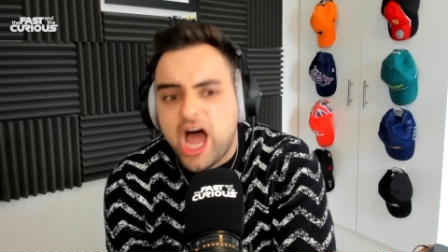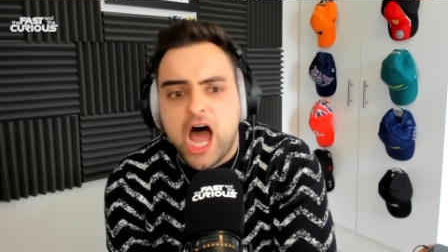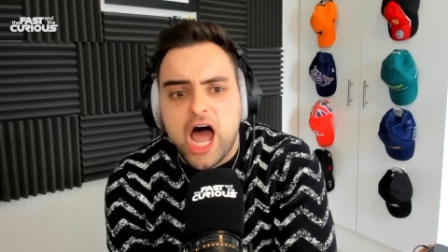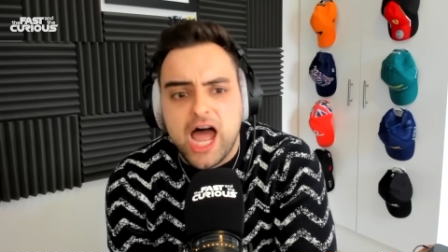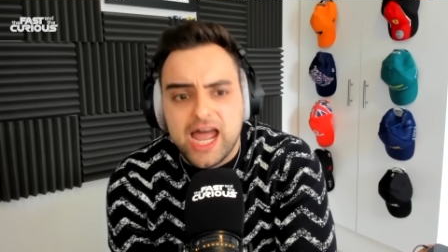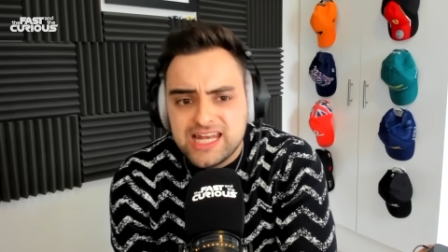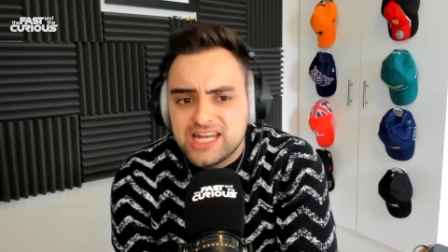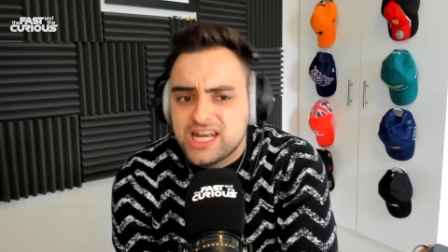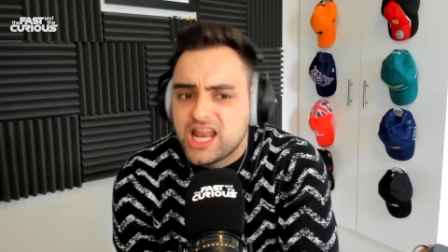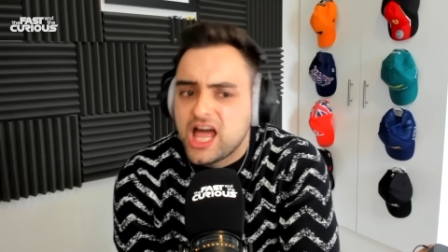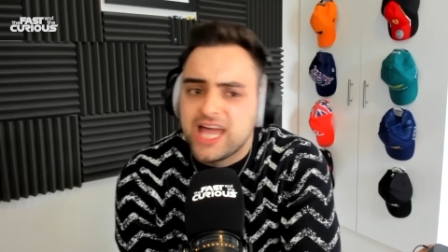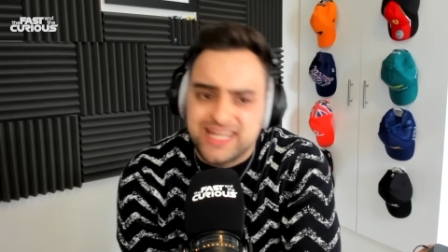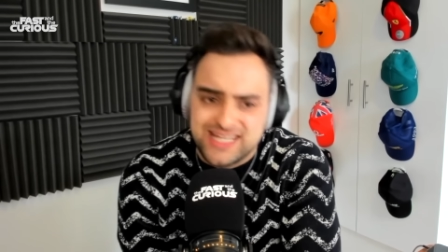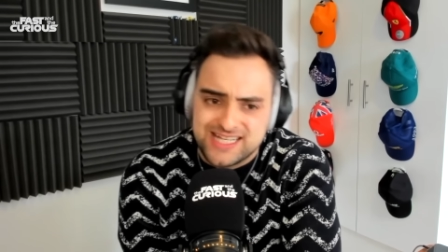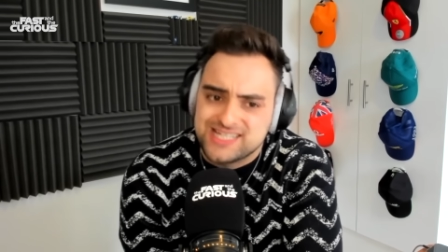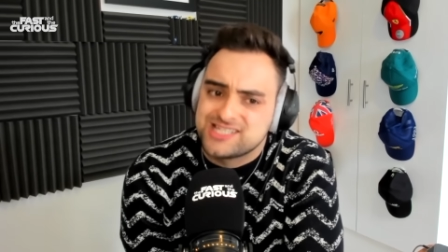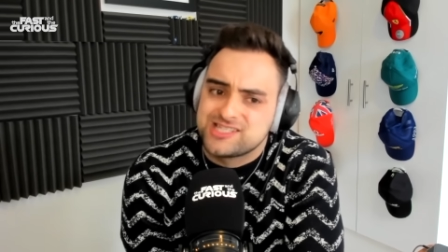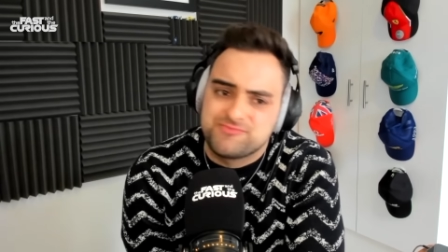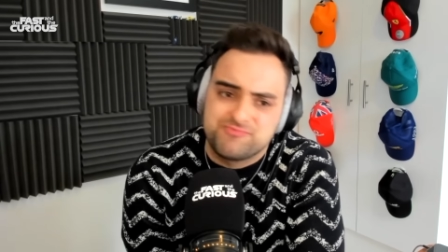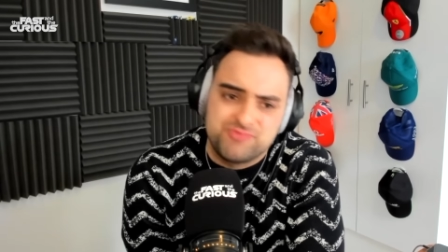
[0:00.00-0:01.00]
I like
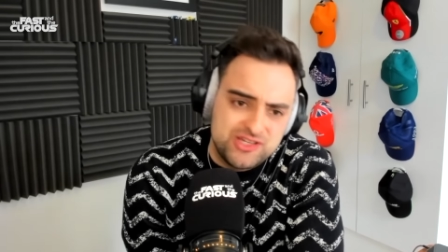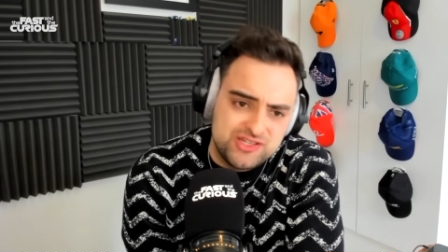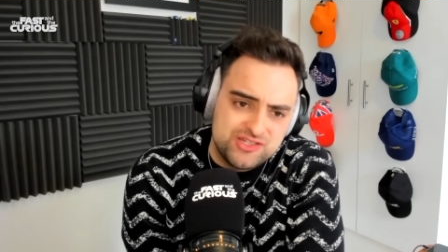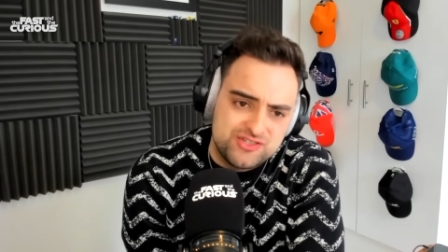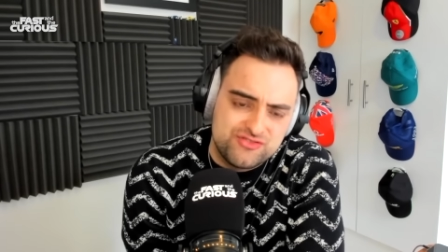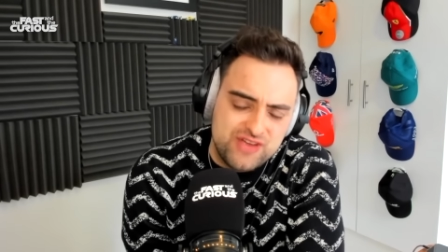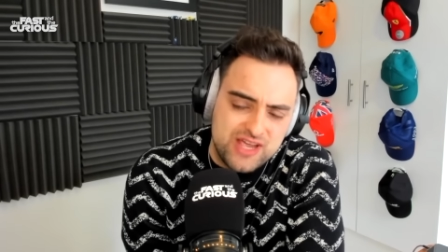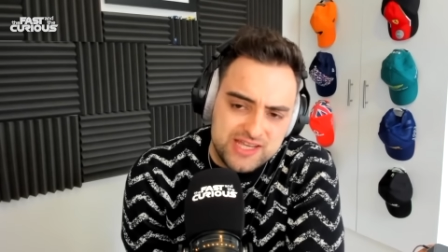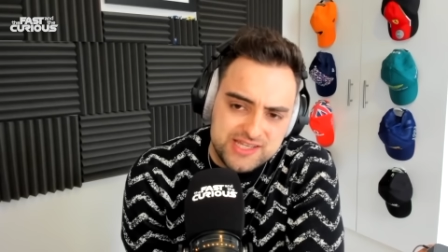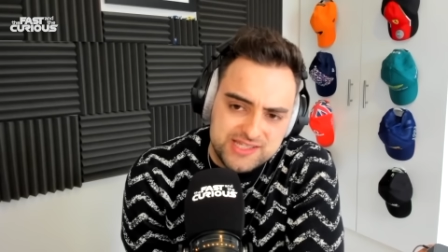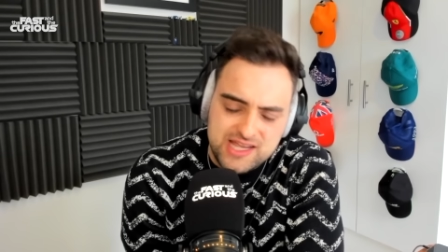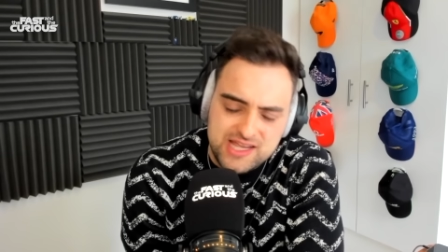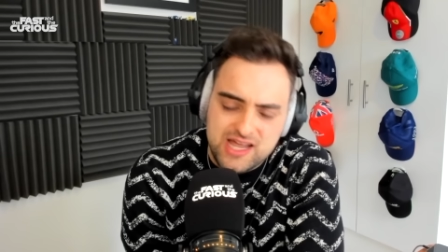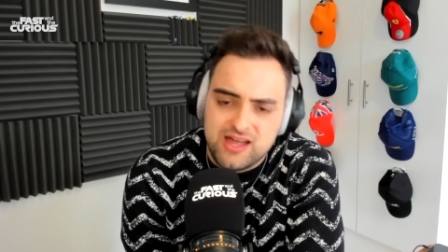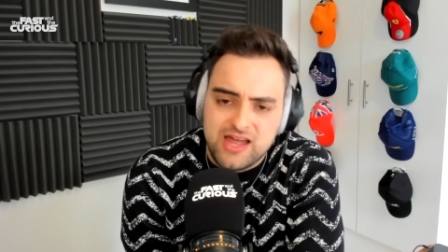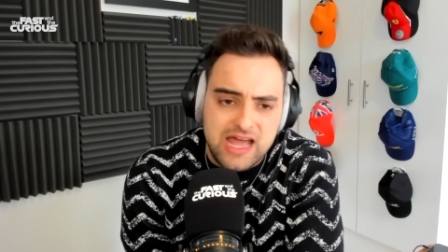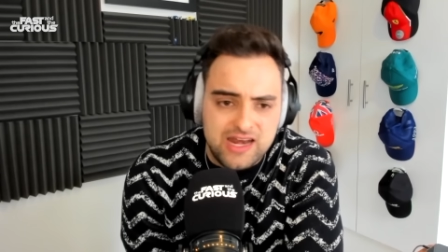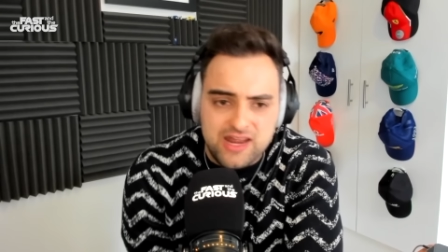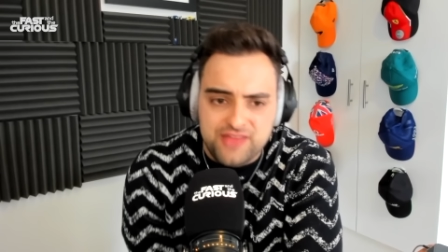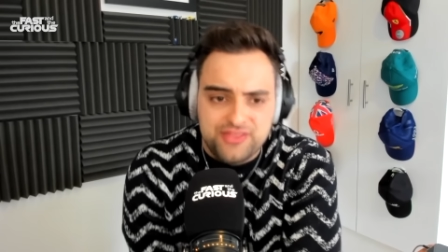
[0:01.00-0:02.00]
a sprint race,
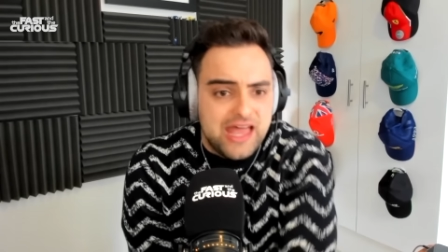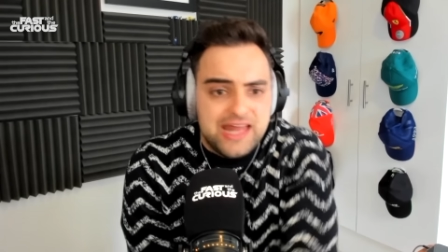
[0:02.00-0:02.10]
and I,